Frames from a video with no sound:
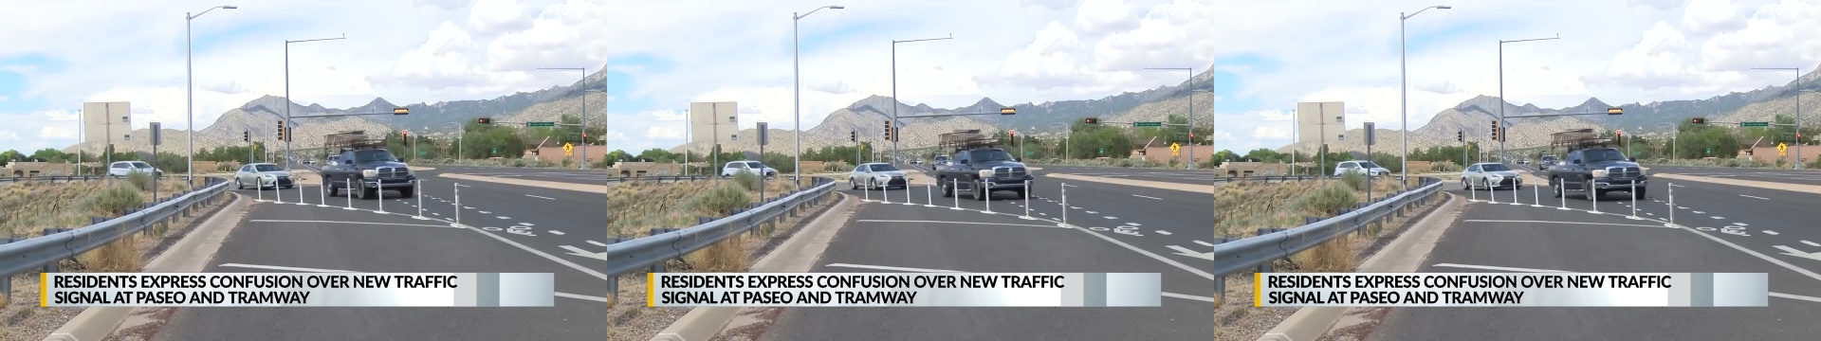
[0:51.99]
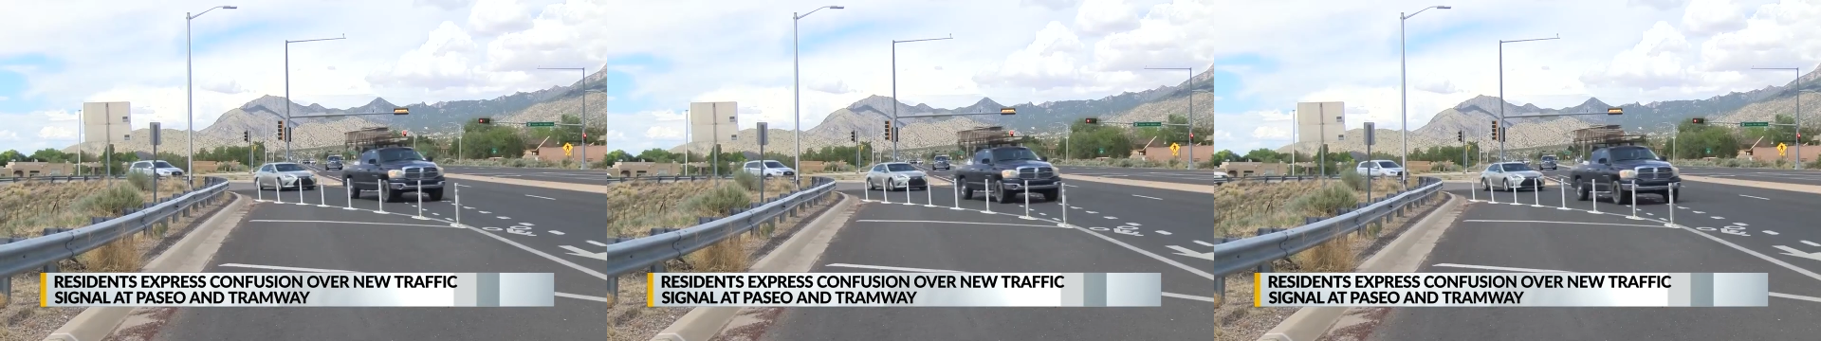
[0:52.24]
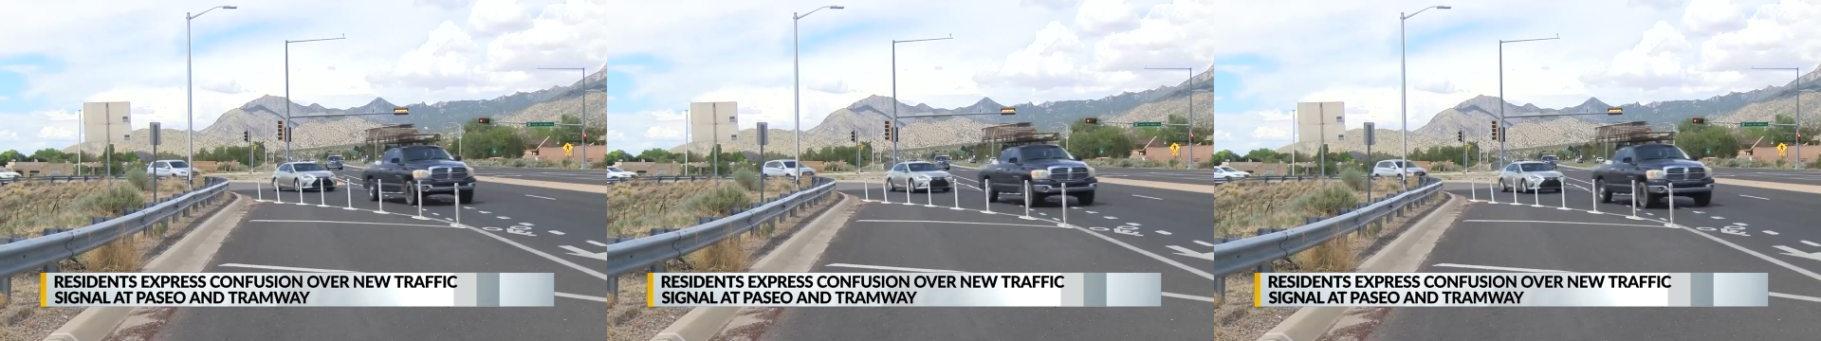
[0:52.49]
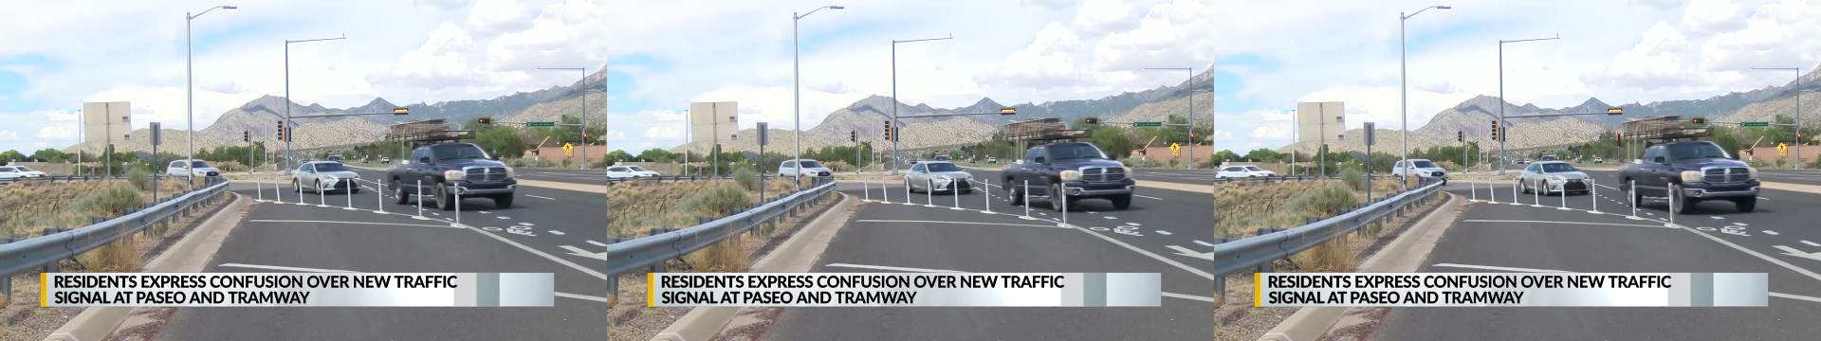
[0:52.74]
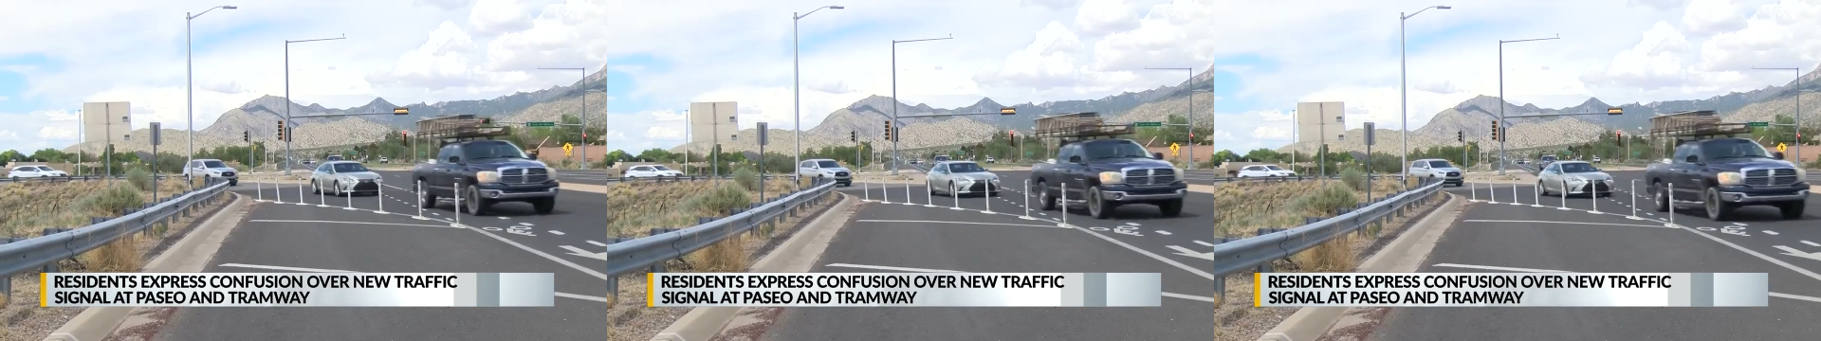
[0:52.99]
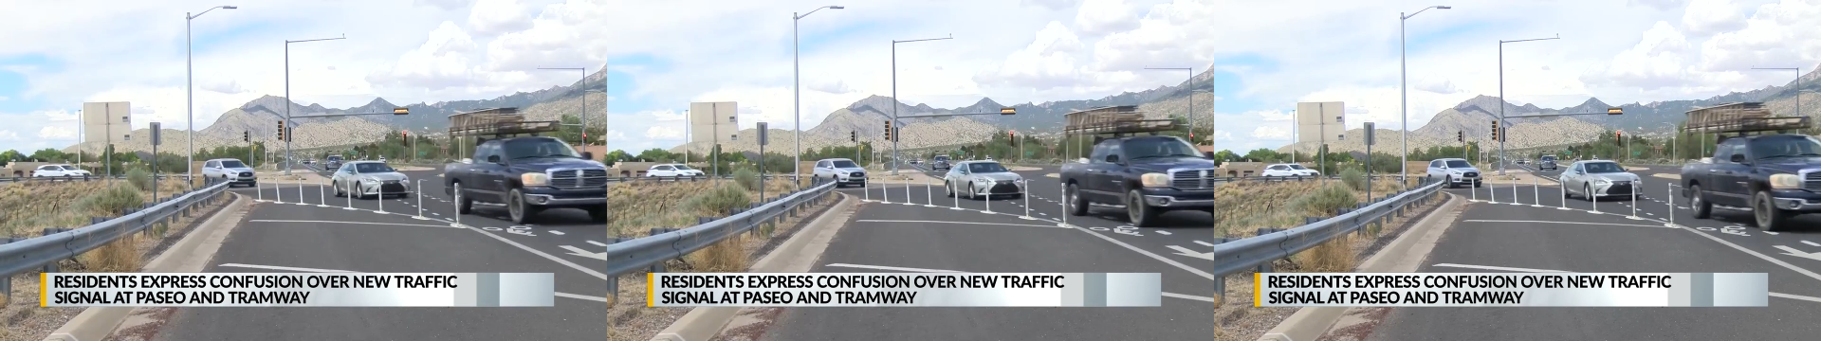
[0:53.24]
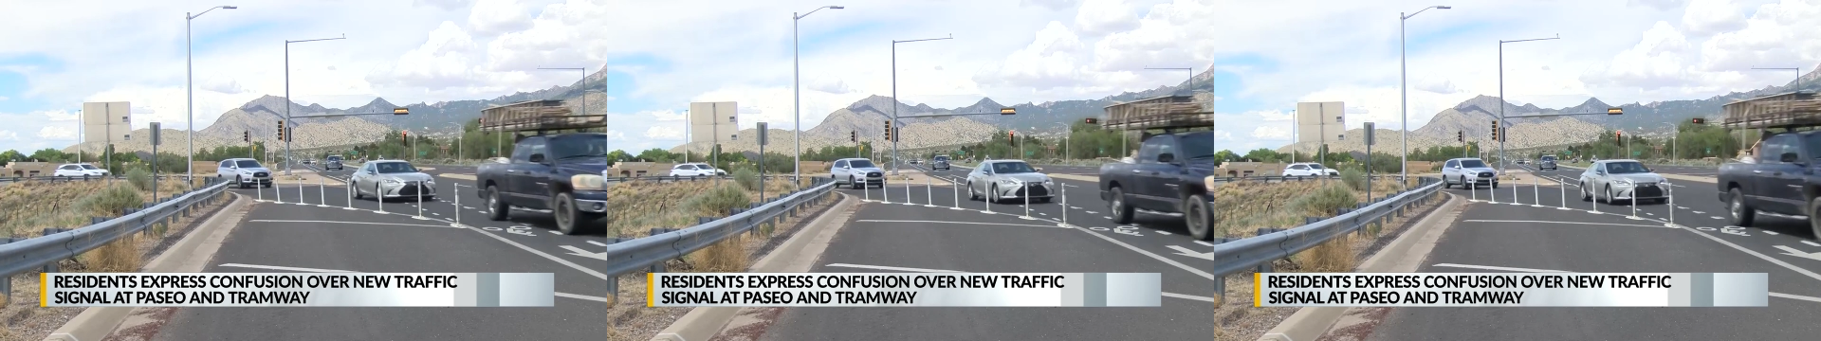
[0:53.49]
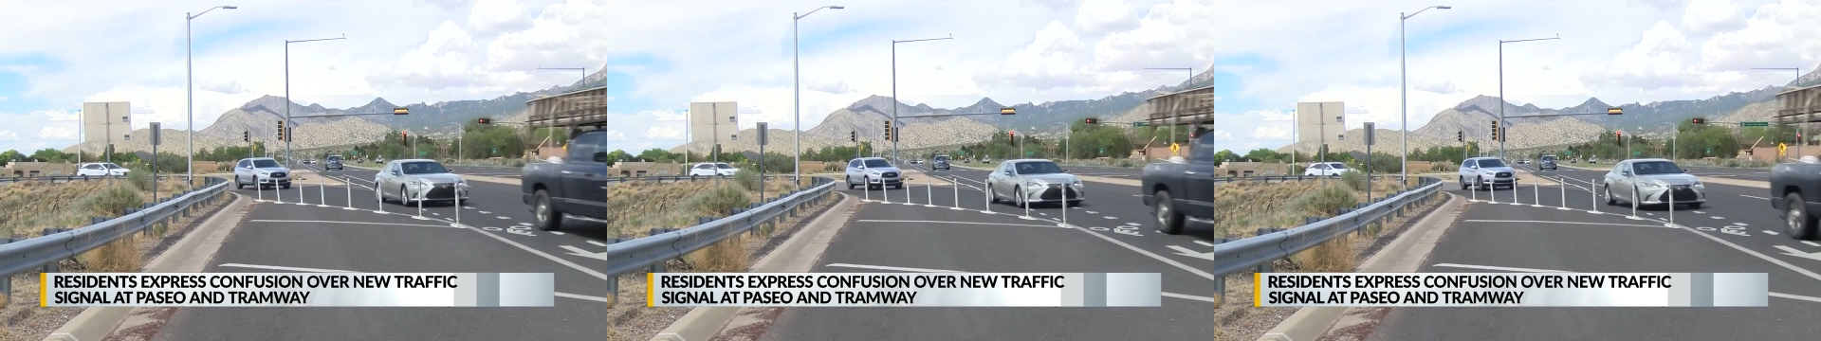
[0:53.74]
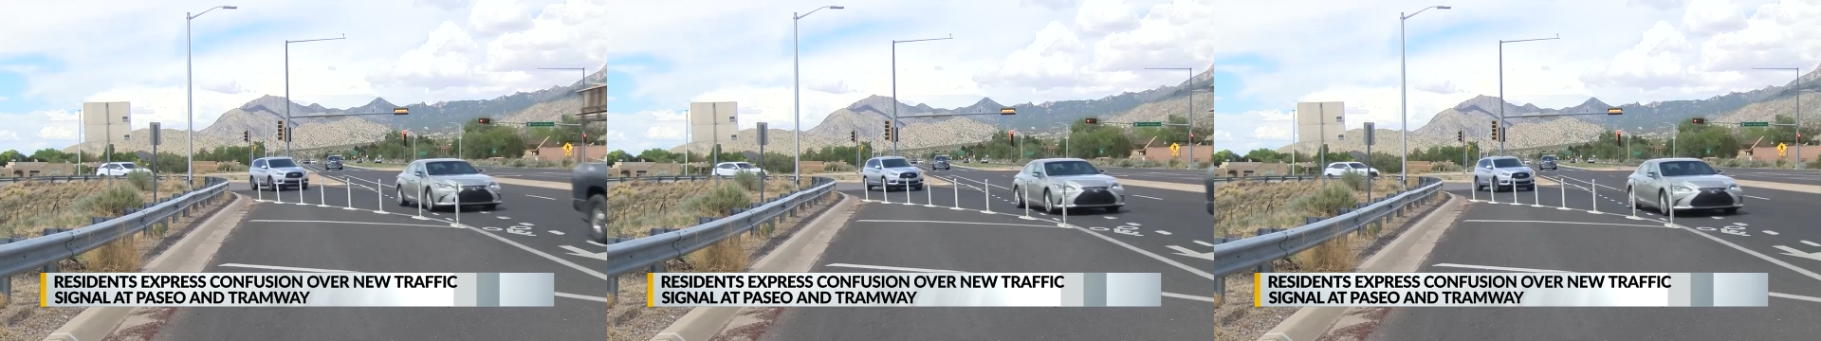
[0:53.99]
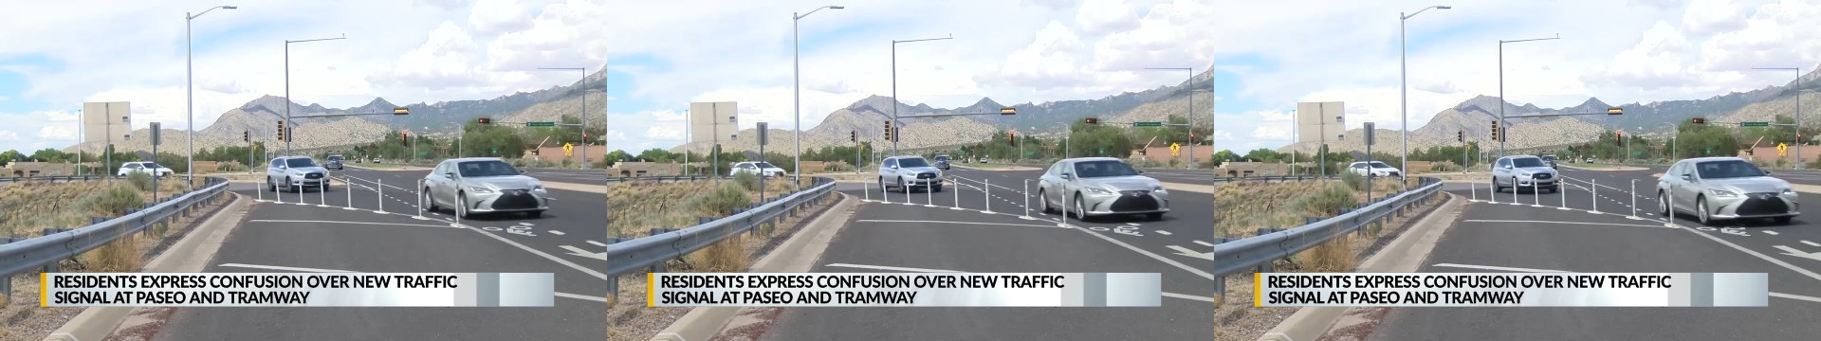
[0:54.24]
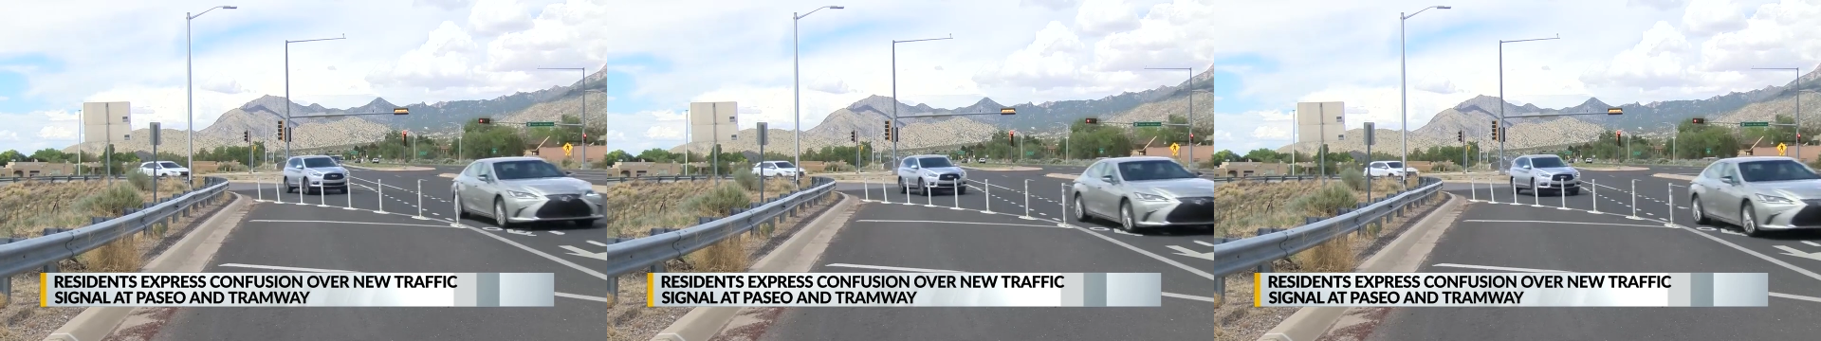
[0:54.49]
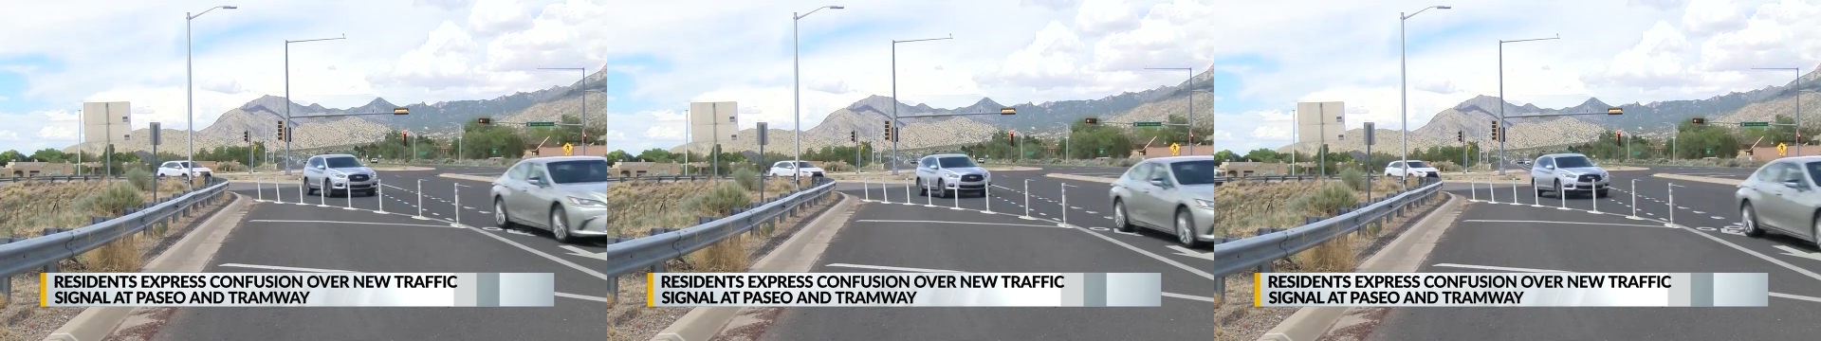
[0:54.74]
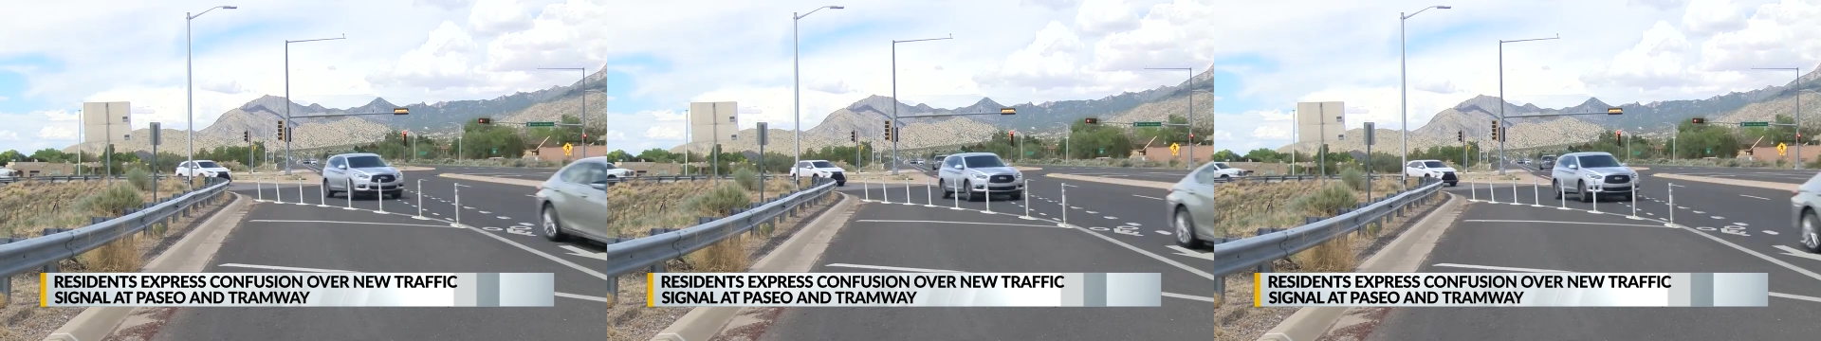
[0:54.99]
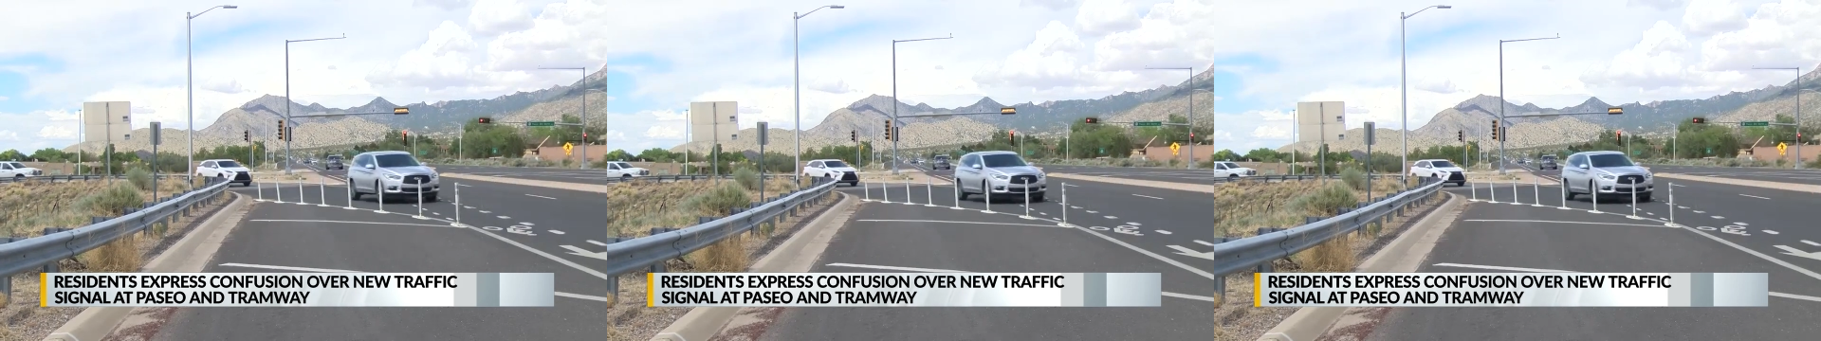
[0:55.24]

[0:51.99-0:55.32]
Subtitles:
Nobody's mouth can be seen.